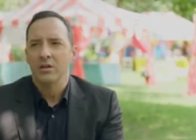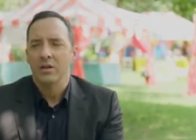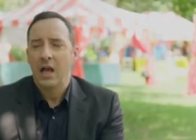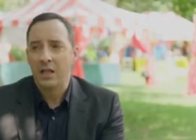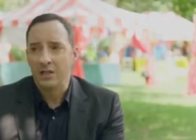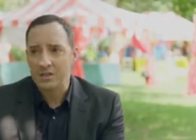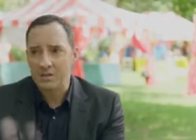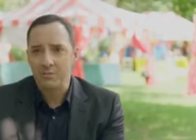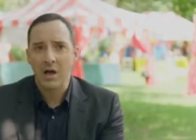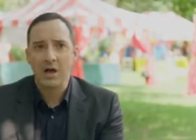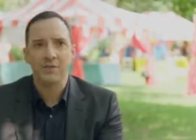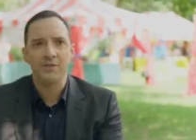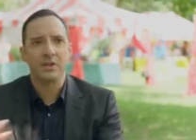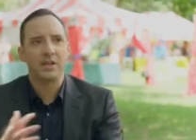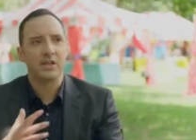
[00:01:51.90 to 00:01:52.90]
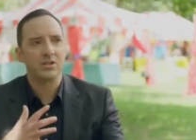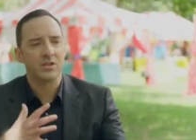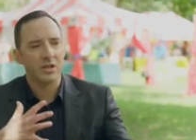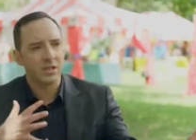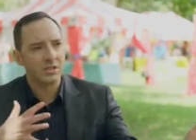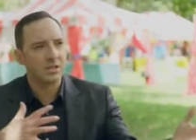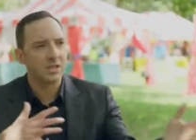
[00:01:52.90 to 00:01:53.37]
Alex Moffat,
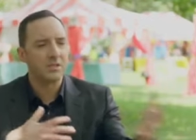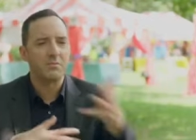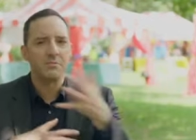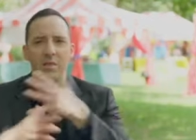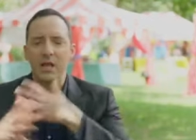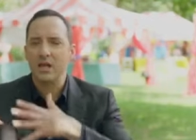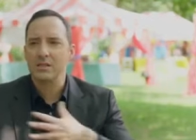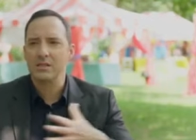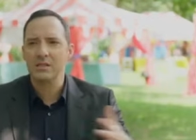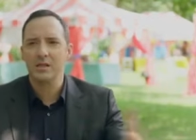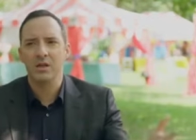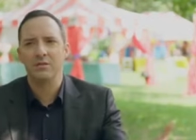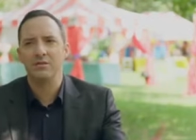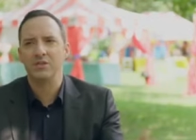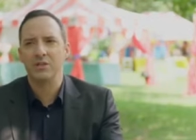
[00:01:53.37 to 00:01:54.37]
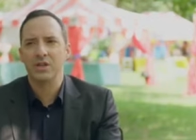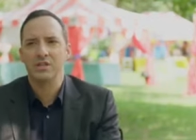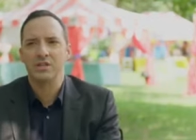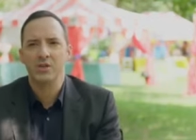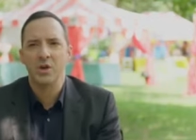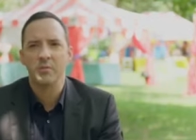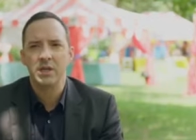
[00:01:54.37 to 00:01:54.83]
it's this mix of
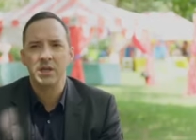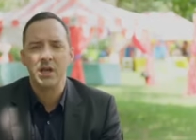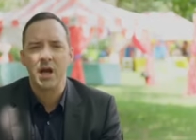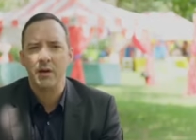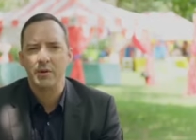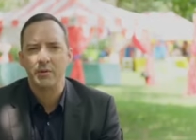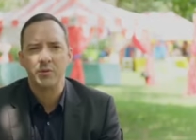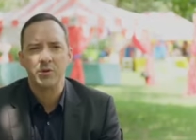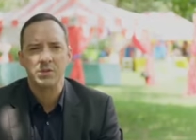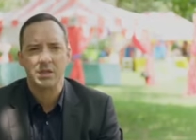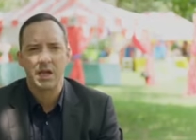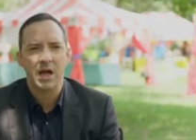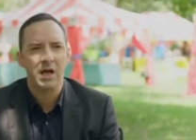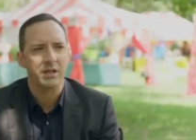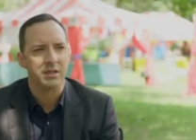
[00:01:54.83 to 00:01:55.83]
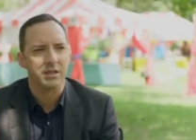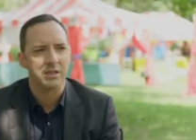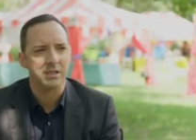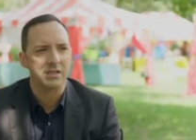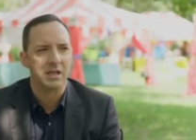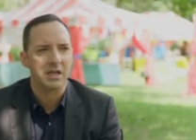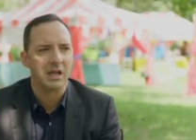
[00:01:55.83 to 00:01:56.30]
just so many comic
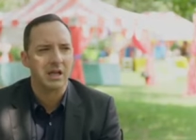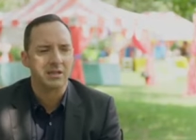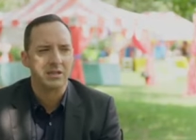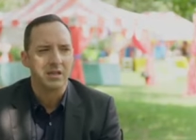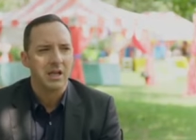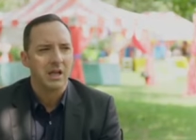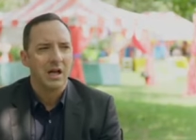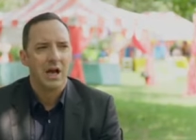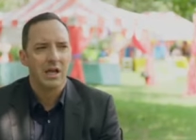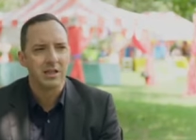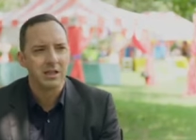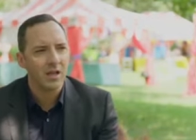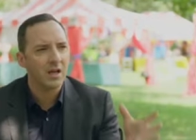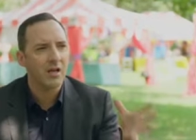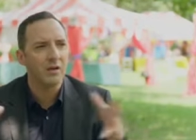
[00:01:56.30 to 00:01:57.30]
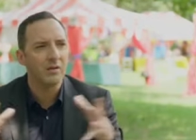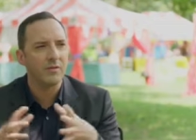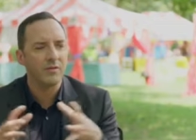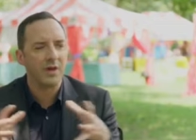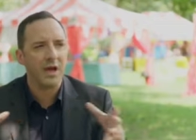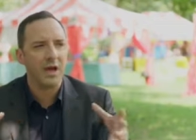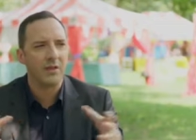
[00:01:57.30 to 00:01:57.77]
personalities. And I
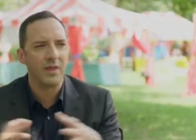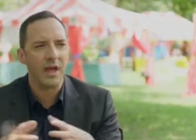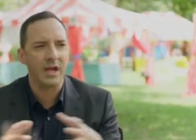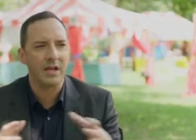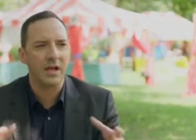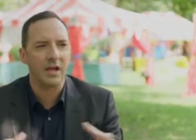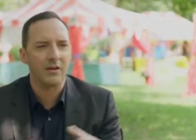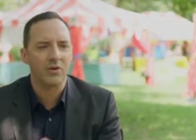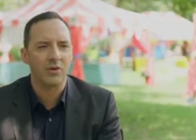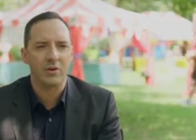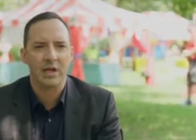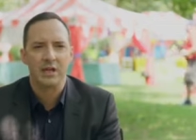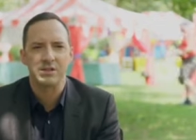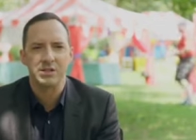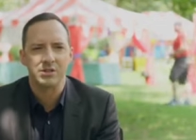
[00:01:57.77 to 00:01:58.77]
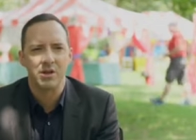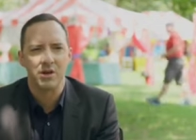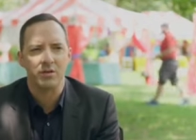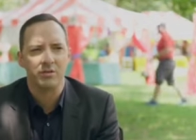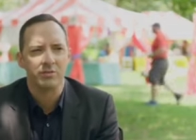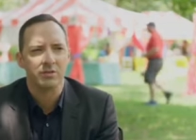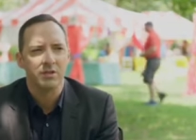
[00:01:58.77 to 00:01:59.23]
love how that kind of creates its
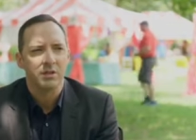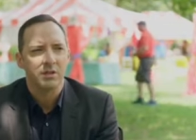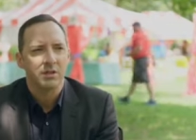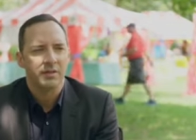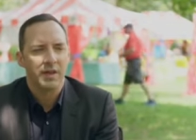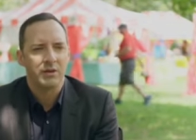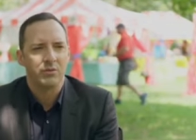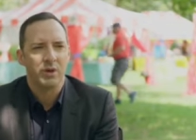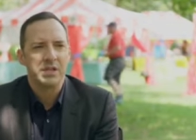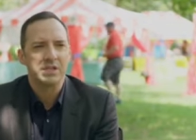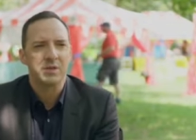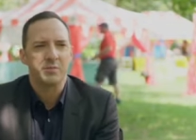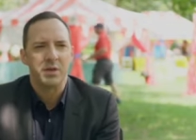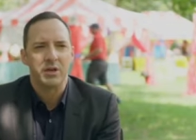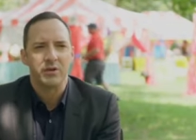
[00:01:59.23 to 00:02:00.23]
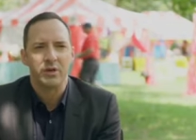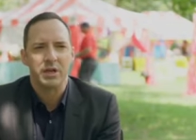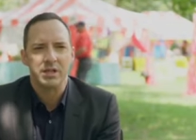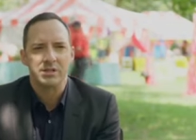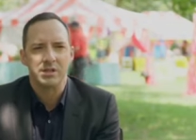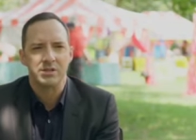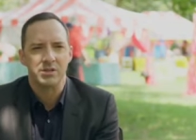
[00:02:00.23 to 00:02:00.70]
own, that recipe
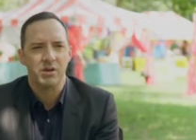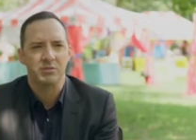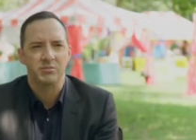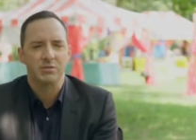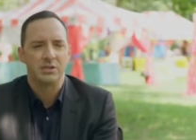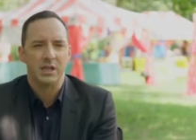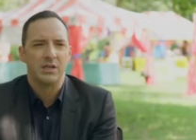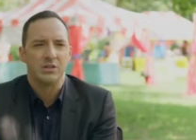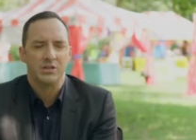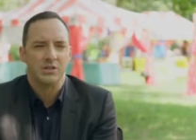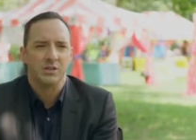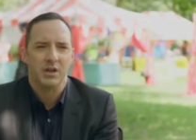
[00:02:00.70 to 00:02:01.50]
creates its own dish.